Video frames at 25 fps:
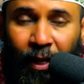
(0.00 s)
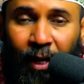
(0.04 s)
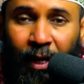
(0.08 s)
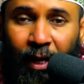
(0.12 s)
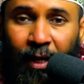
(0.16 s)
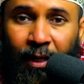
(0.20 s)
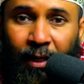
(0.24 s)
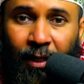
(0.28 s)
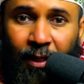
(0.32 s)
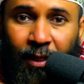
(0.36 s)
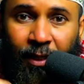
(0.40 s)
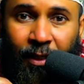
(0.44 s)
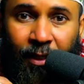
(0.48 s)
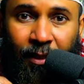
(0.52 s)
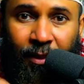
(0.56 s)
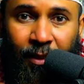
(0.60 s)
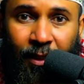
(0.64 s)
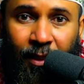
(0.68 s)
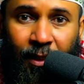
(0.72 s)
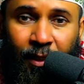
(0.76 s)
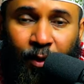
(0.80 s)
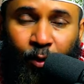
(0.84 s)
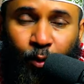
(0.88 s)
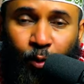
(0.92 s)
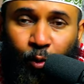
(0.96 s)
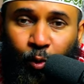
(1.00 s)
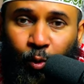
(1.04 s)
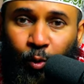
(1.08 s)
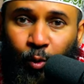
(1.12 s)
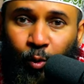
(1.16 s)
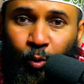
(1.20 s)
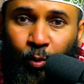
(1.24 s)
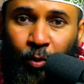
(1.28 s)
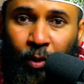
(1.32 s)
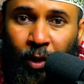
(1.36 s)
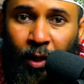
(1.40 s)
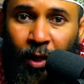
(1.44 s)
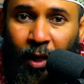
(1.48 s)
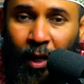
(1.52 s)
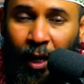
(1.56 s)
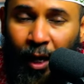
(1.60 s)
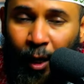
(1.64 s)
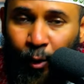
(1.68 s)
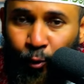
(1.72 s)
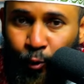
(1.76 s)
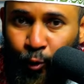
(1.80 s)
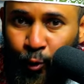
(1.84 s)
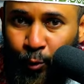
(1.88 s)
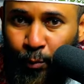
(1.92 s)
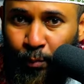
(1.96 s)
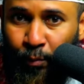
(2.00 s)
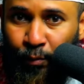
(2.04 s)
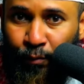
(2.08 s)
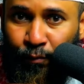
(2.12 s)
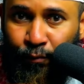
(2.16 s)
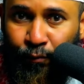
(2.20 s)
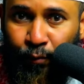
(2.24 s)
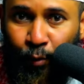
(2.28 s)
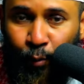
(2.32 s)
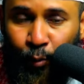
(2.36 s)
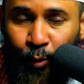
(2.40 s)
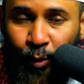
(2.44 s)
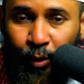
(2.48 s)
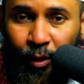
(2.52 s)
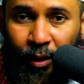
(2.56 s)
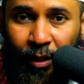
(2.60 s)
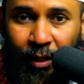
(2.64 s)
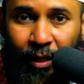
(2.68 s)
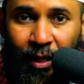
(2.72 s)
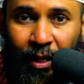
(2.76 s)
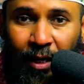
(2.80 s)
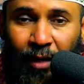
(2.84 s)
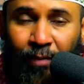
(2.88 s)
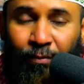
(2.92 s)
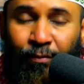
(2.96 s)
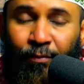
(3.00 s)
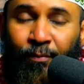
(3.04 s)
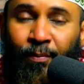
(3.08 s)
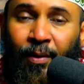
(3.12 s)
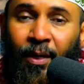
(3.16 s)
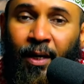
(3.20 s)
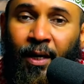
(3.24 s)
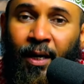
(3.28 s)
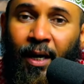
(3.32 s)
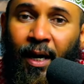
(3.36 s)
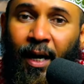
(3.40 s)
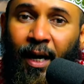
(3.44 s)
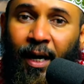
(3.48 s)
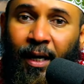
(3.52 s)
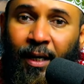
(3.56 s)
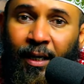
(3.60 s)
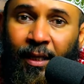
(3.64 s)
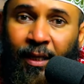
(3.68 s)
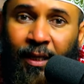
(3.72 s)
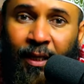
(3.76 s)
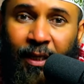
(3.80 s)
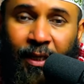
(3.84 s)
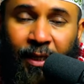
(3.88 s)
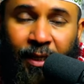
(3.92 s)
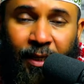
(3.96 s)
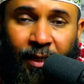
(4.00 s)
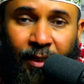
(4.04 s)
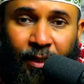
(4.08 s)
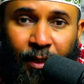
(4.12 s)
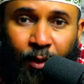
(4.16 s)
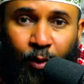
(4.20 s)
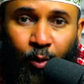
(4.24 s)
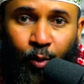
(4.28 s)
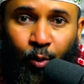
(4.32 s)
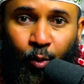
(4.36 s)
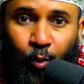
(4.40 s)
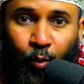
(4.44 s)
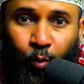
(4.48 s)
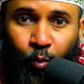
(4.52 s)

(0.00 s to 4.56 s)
and he doesn't know how to move forward in their life, and he doesn't know